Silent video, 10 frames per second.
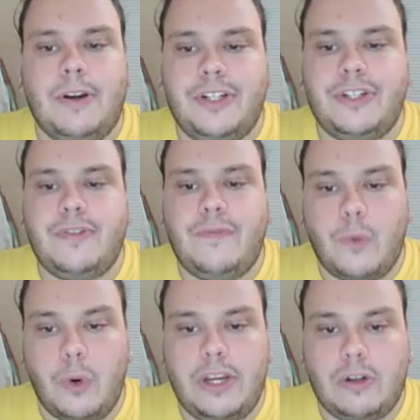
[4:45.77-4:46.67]
I
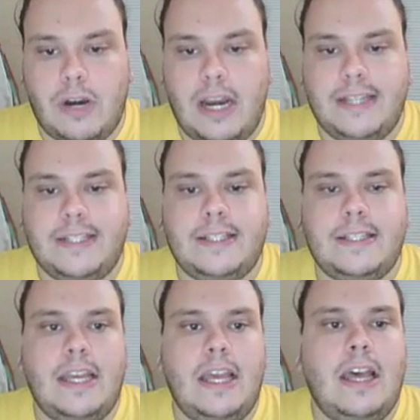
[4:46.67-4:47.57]
purchased 40
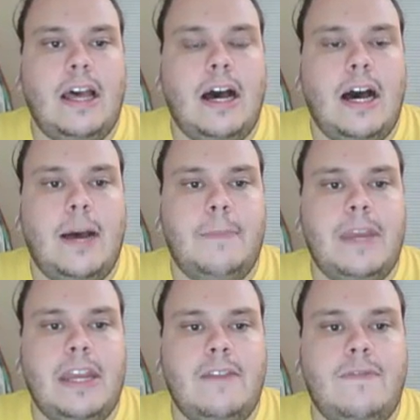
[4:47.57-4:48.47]
credits,
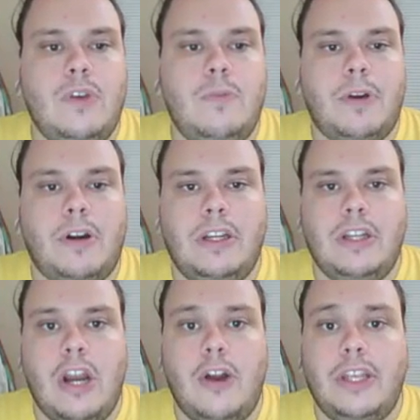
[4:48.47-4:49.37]
and if you
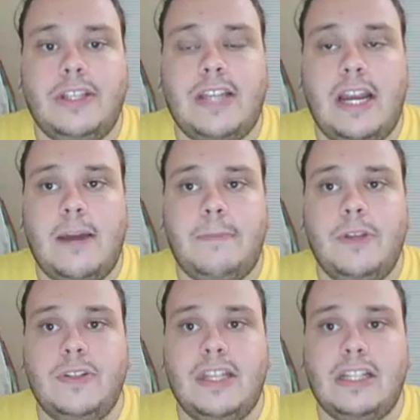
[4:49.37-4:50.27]
you
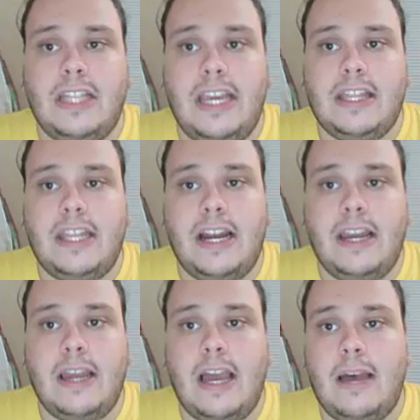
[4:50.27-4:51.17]
sign up using the
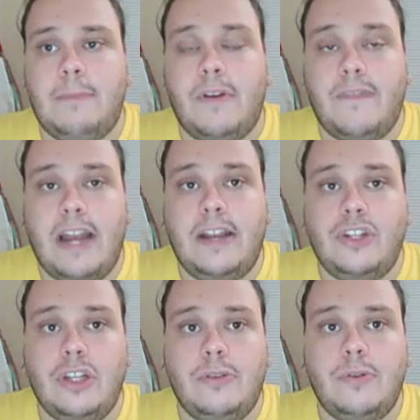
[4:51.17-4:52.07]
link that I
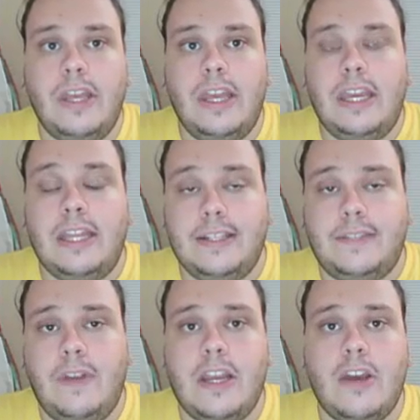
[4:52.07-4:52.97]
provided you
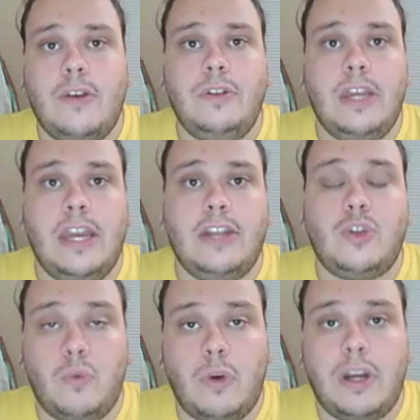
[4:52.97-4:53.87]
in this video,
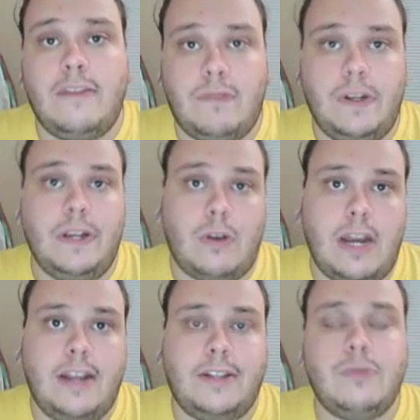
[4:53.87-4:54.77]
you get 20
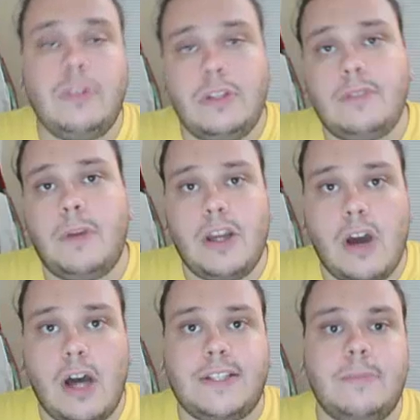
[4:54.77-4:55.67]
free credits, which is
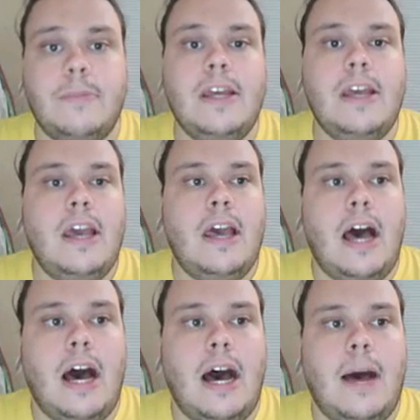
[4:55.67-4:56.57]
pretty awesome.
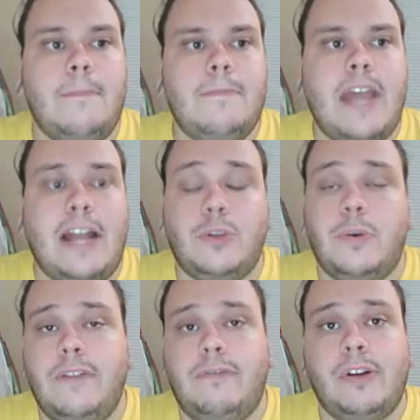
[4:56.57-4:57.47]

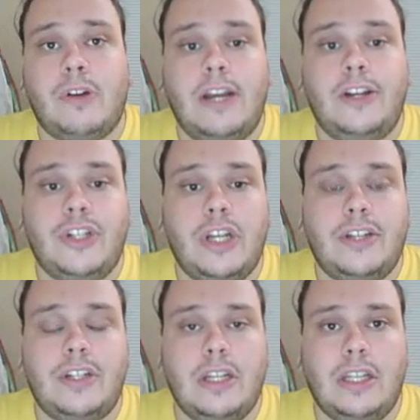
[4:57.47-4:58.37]
that 20 free
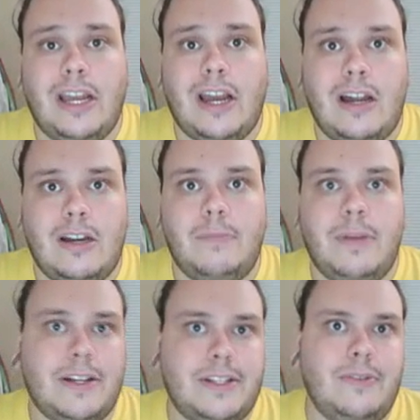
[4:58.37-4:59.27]
credits should get you like
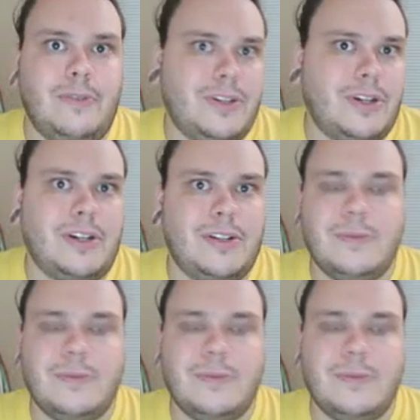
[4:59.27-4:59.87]
$100 in